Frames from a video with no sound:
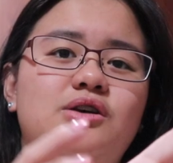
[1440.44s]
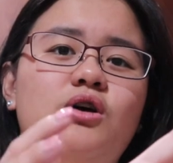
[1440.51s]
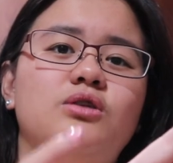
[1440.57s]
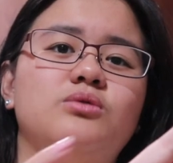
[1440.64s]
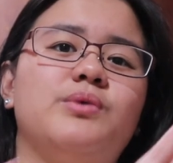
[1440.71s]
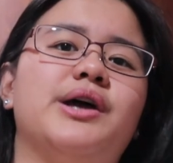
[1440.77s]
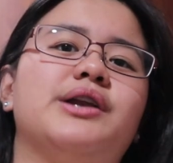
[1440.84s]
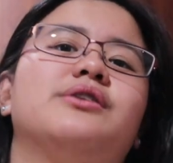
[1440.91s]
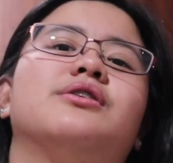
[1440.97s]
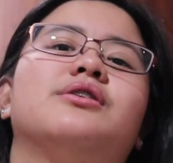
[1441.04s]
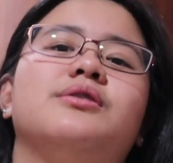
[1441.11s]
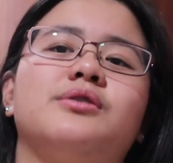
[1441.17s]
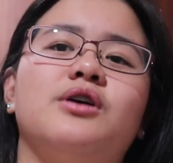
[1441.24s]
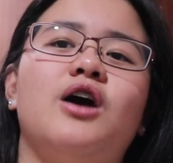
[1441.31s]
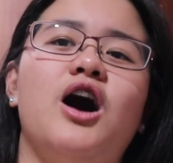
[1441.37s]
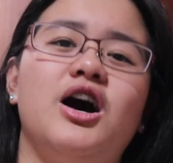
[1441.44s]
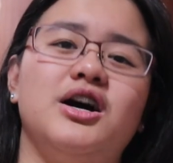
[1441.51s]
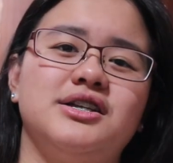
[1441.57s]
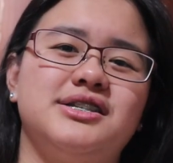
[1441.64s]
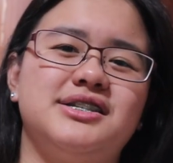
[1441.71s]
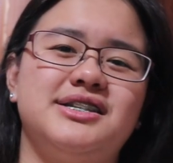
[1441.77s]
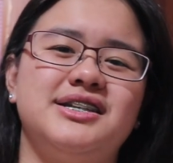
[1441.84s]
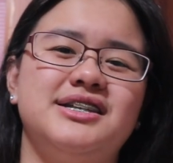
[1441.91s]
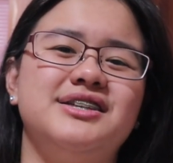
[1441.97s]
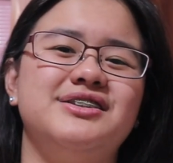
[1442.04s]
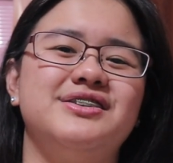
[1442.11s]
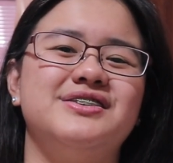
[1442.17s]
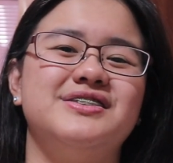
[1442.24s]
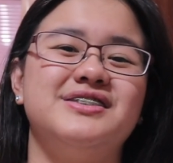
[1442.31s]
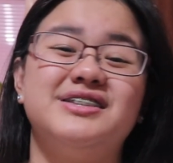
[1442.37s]
cold weather caused, you
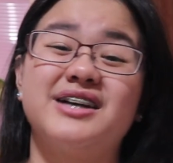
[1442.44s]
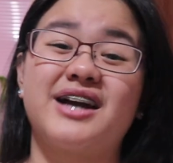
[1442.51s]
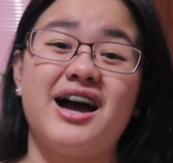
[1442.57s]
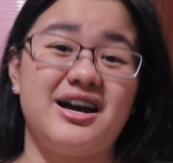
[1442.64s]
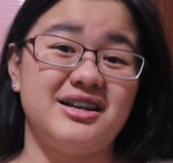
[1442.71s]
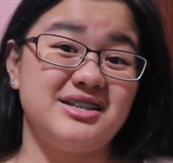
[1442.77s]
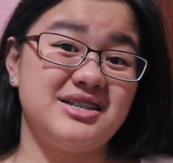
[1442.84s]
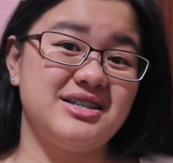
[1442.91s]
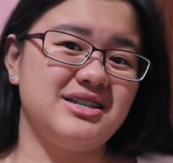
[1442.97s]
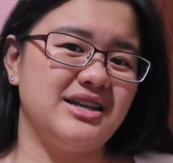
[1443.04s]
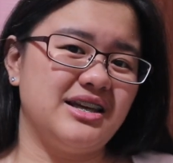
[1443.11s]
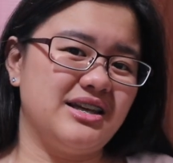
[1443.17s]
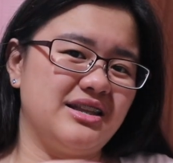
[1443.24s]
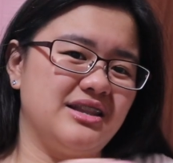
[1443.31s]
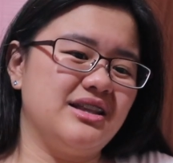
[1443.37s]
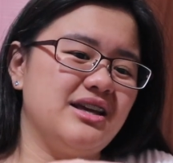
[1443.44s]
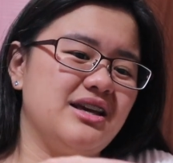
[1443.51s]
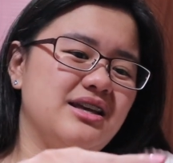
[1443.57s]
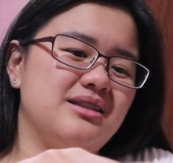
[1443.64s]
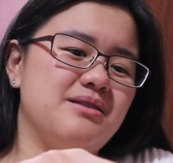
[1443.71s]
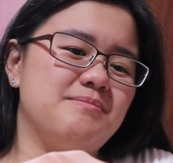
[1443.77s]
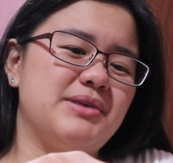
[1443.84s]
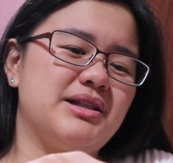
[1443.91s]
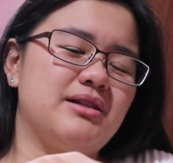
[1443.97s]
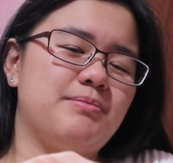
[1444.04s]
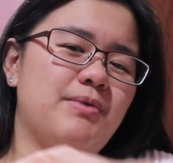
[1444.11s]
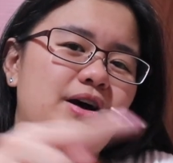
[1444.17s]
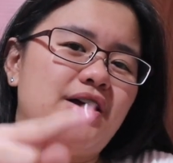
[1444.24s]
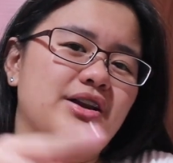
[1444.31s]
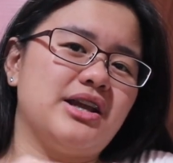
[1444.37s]
know, the cuts in the middle
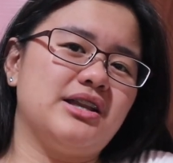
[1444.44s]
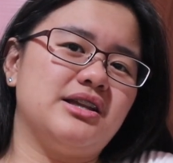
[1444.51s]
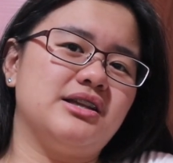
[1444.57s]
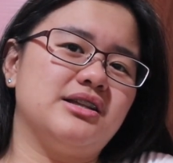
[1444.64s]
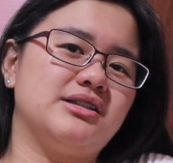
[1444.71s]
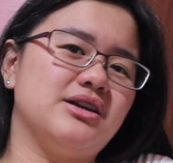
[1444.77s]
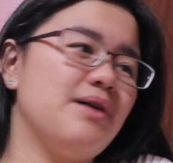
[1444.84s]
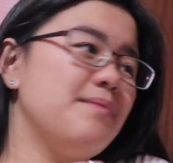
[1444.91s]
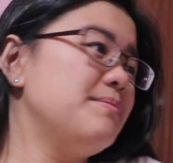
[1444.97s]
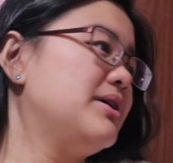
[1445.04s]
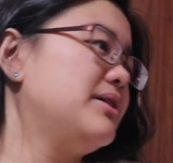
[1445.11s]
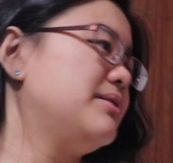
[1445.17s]
part and in the top.